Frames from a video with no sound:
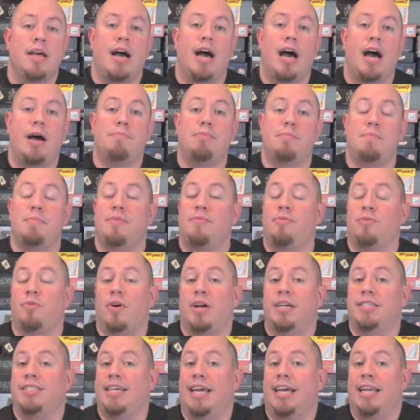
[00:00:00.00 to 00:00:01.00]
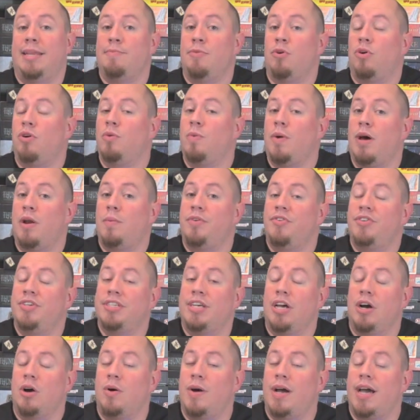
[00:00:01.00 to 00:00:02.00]
But before I say any more, why don't we
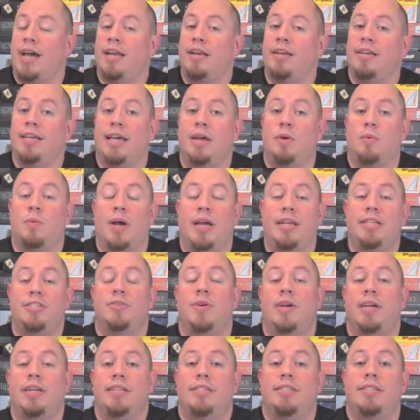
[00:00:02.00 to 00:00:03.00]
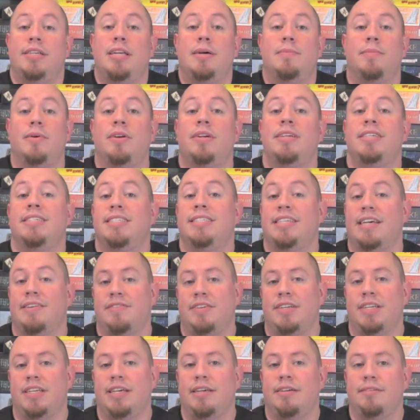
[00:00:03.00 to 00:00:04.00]
just go ahead and get right straight to number
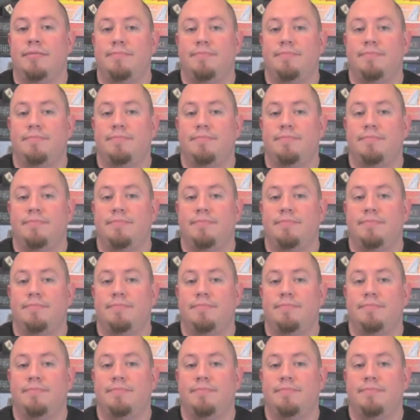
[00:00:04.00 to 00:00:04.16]
70.